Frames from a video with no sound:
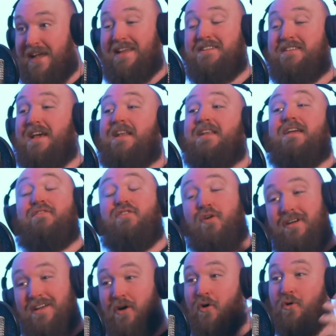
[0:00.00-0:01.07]
it, and, and if
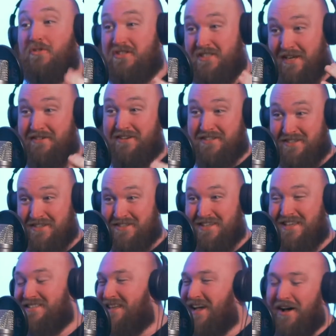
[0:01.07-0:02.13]
you're in all seriousness,
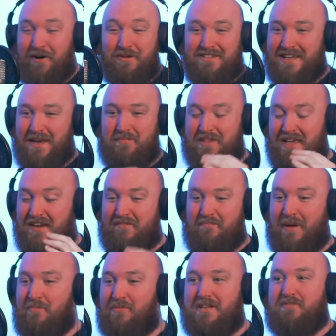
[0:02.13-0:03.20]
it's that whole same thing
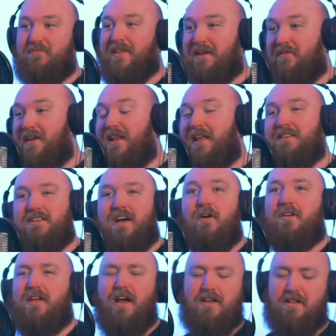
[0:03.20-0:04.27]
of people. They realize,
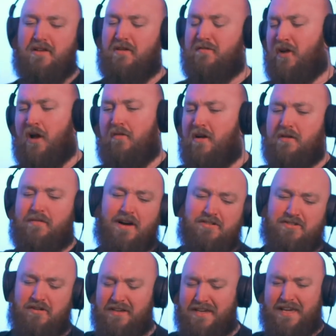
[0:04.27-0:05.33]
oh, you know,
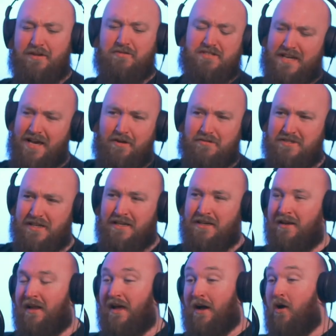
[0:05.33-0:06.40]
coronavirus only kills the elderly.
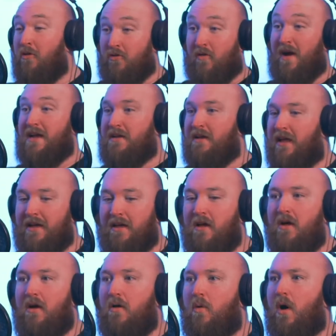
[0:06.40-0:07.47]
You're like, oh, great. You're like,
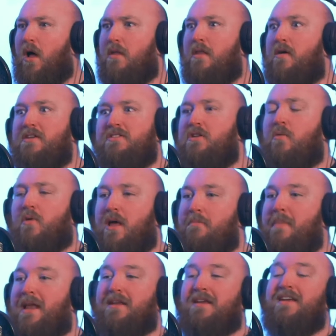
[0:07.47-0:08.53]
what? No, that's not what I
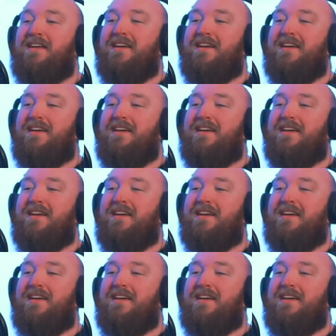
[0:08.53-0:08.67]
meant.